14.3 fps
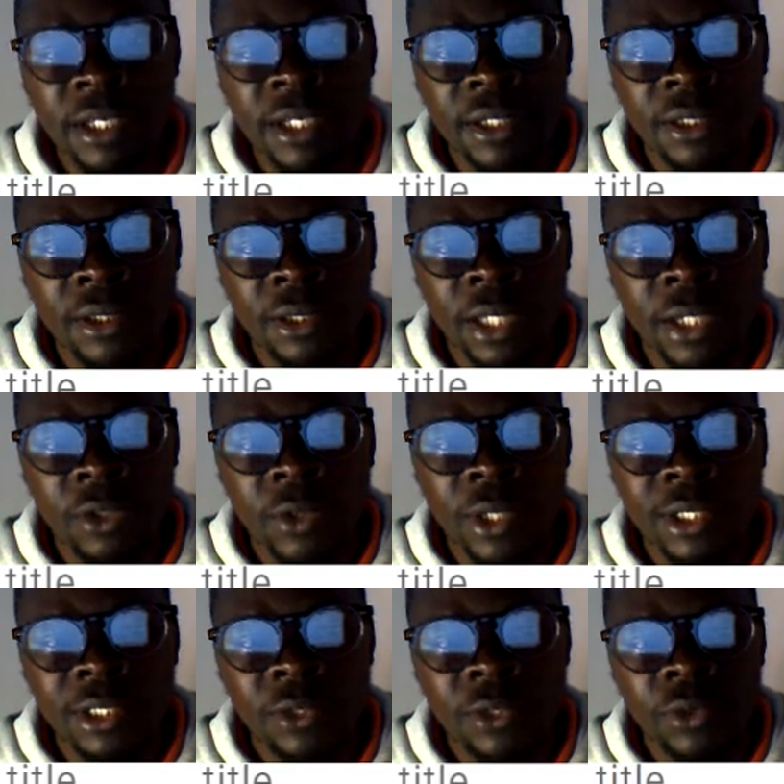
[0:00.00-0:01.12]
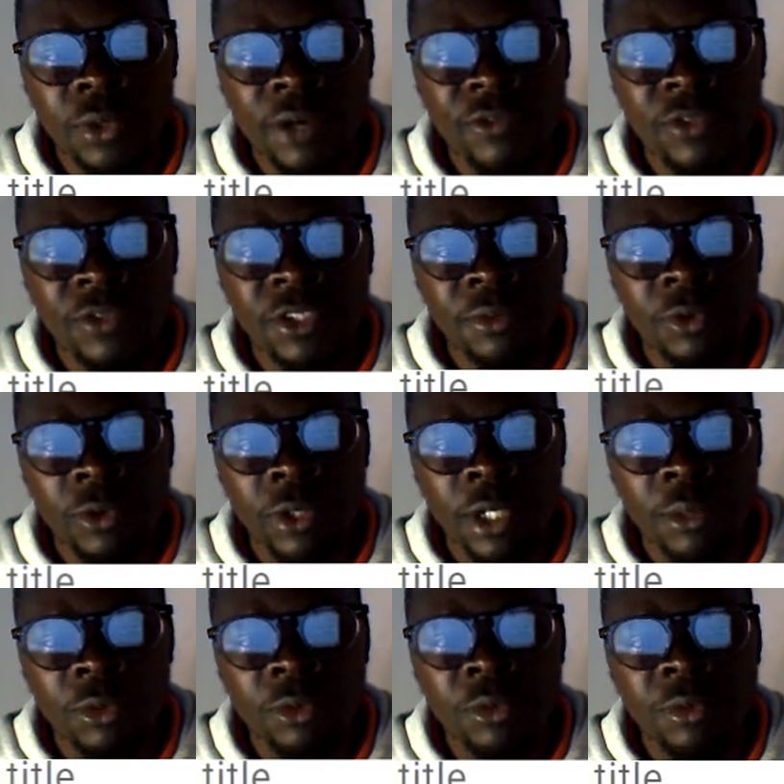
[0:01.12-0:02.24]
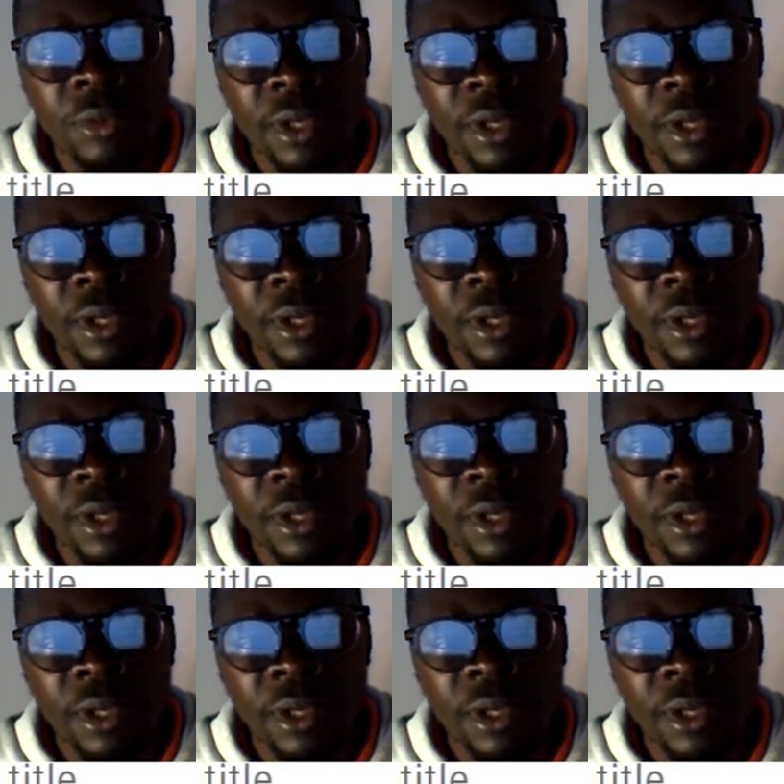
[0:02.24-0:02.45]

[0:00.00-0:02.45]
Like you can see, you have this WP Bakery.